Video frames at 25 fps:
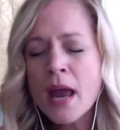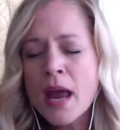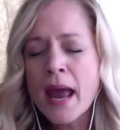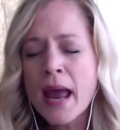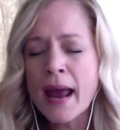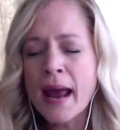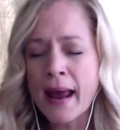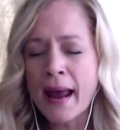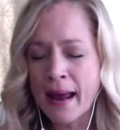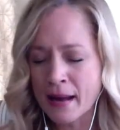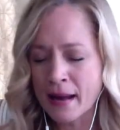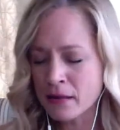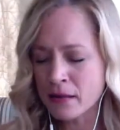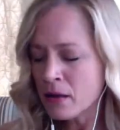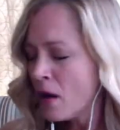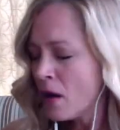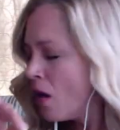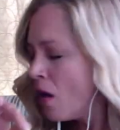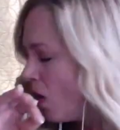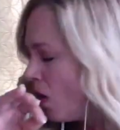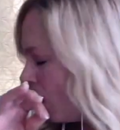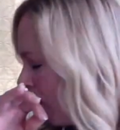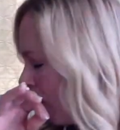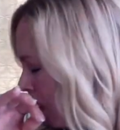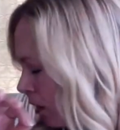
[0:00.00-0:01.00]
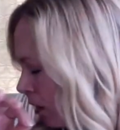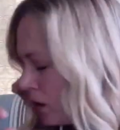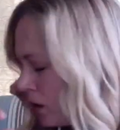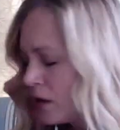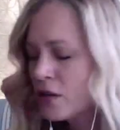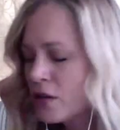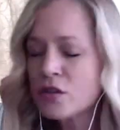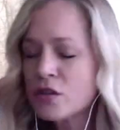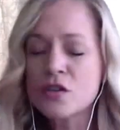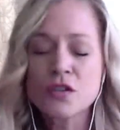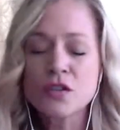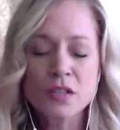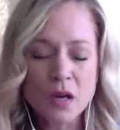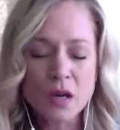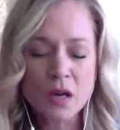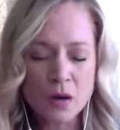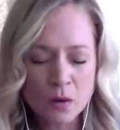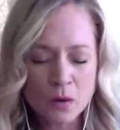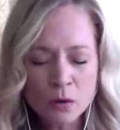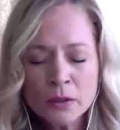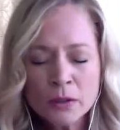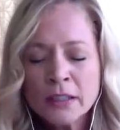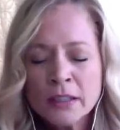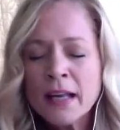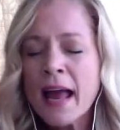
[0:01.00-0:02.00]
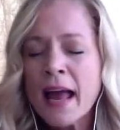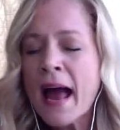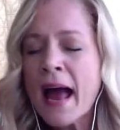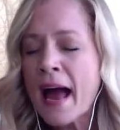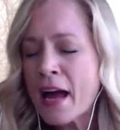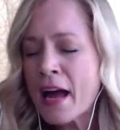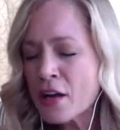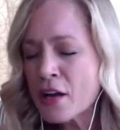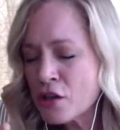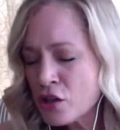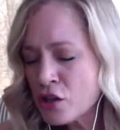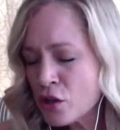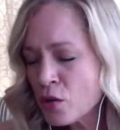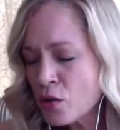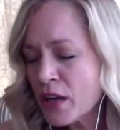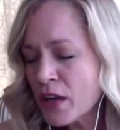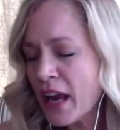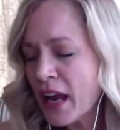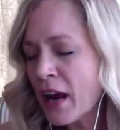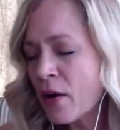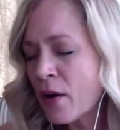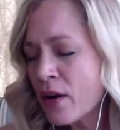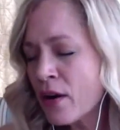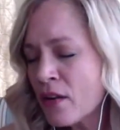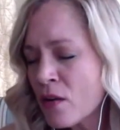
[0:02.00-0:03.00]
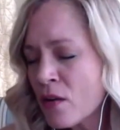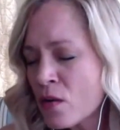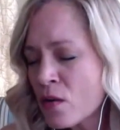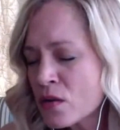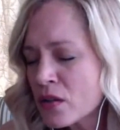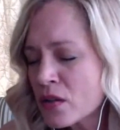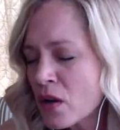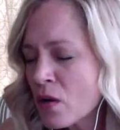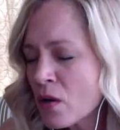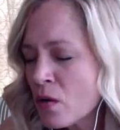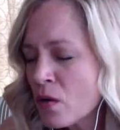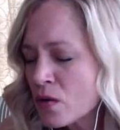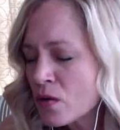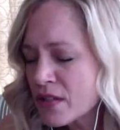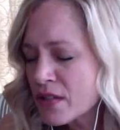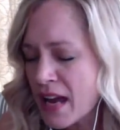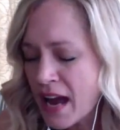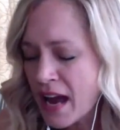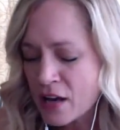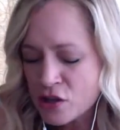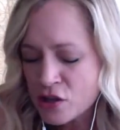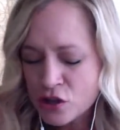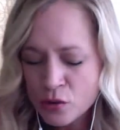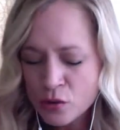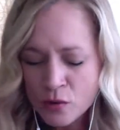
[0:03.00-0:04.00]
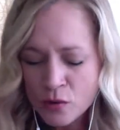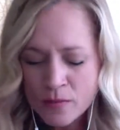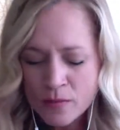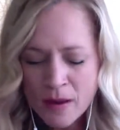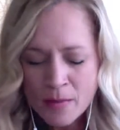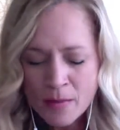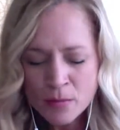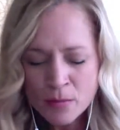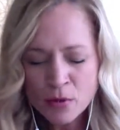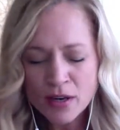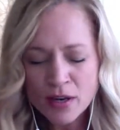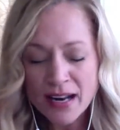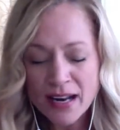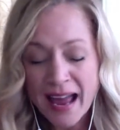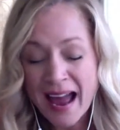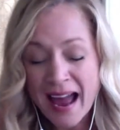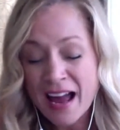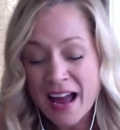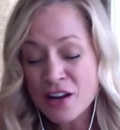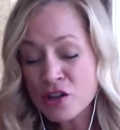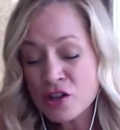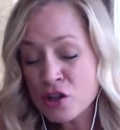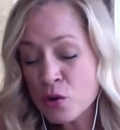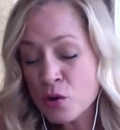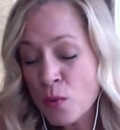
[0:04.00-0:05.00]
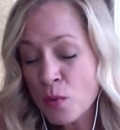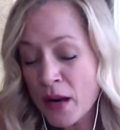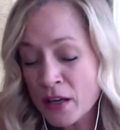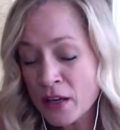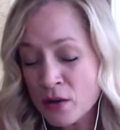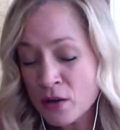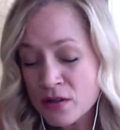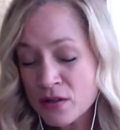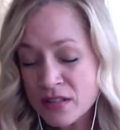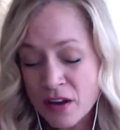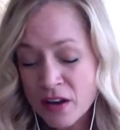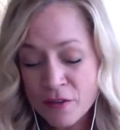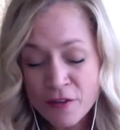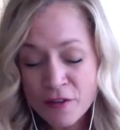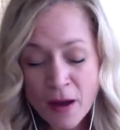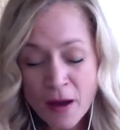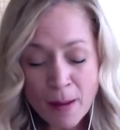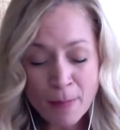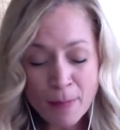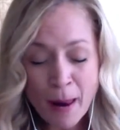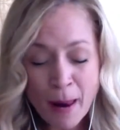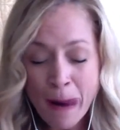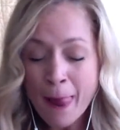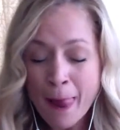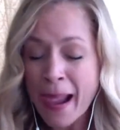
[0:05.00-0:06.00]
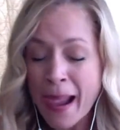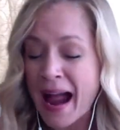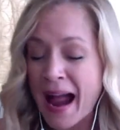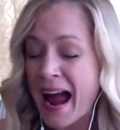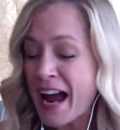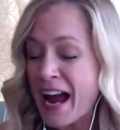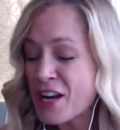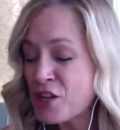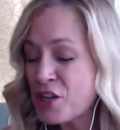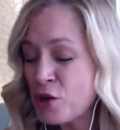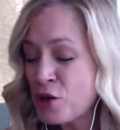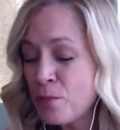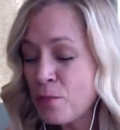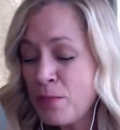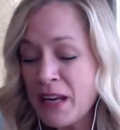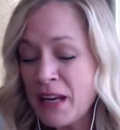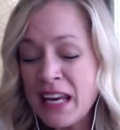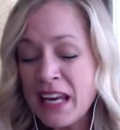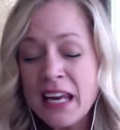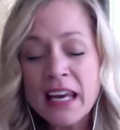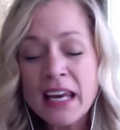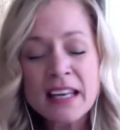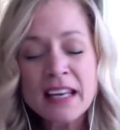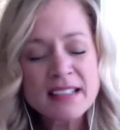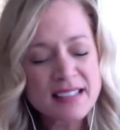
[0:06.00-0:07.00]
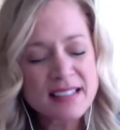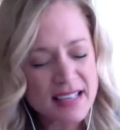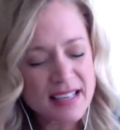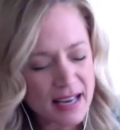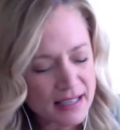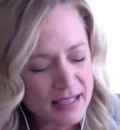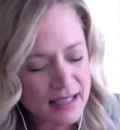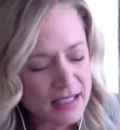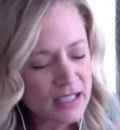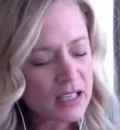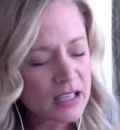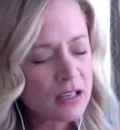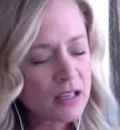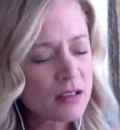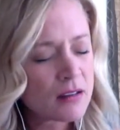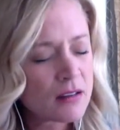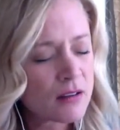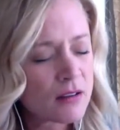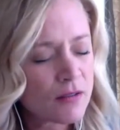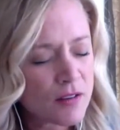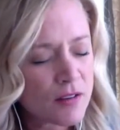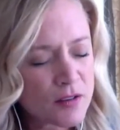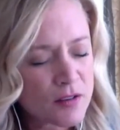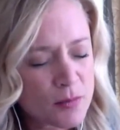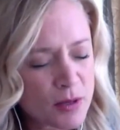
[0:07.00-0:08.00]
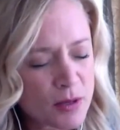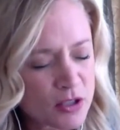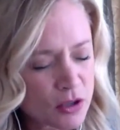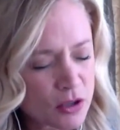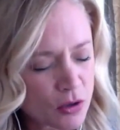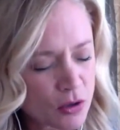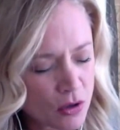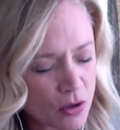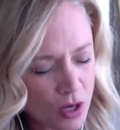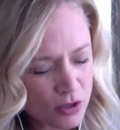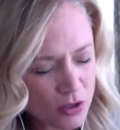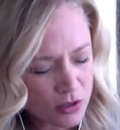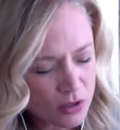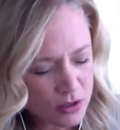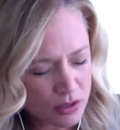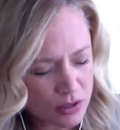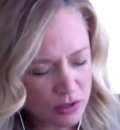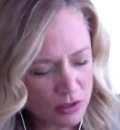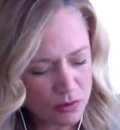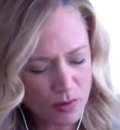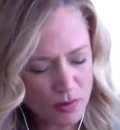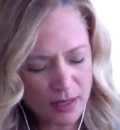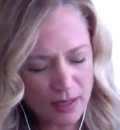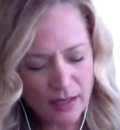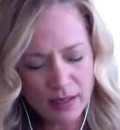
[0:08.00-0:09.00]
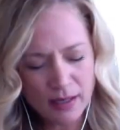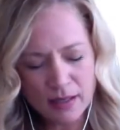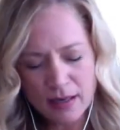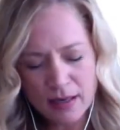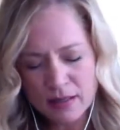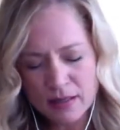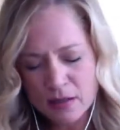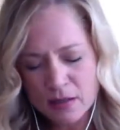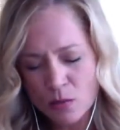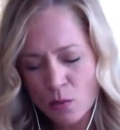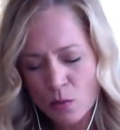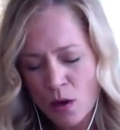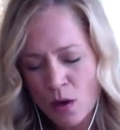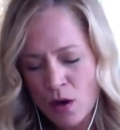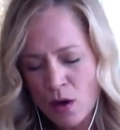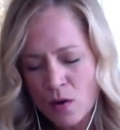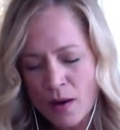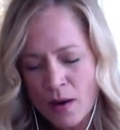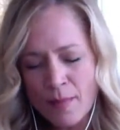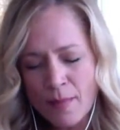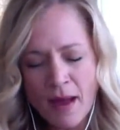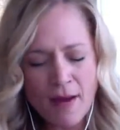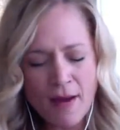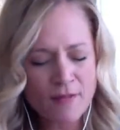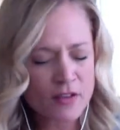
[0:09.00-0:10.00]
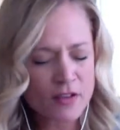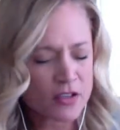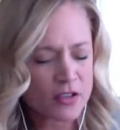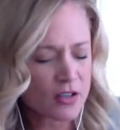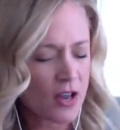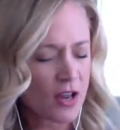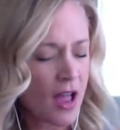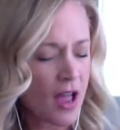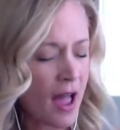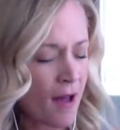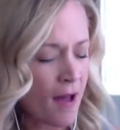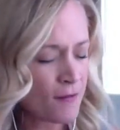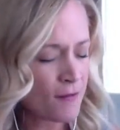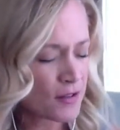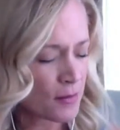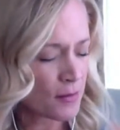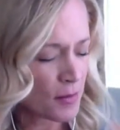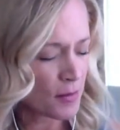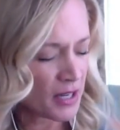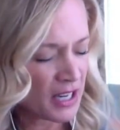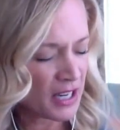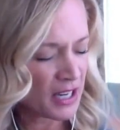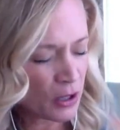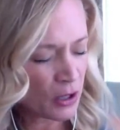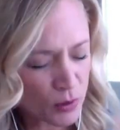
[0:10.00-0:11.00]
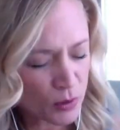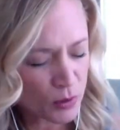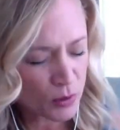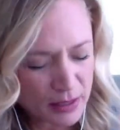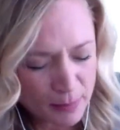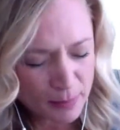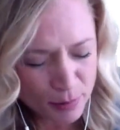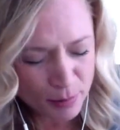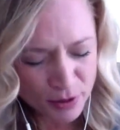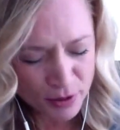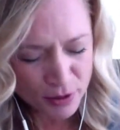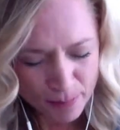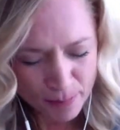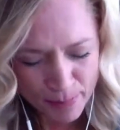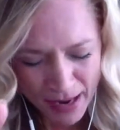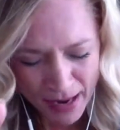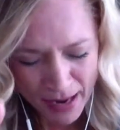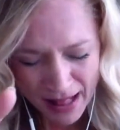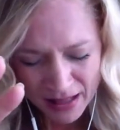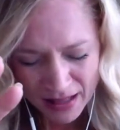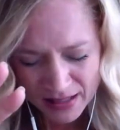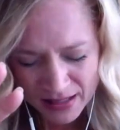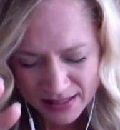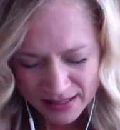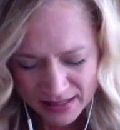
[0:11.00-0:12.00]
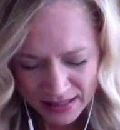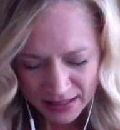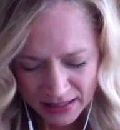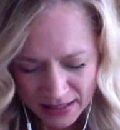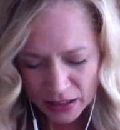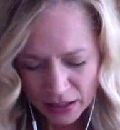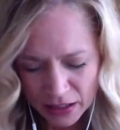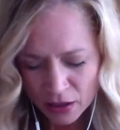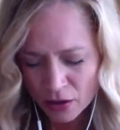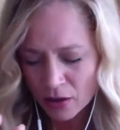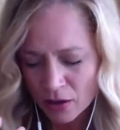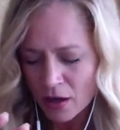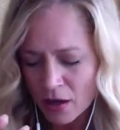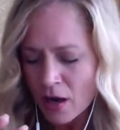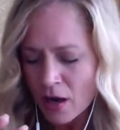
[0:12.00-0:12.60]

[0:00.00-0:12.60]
And so as you carry those codes, as you remember it, as you wake yourself up, as you be standing in the fifth dimensional consciousness, recognizing, whoa, I'm having to have some equilibrium balancing here.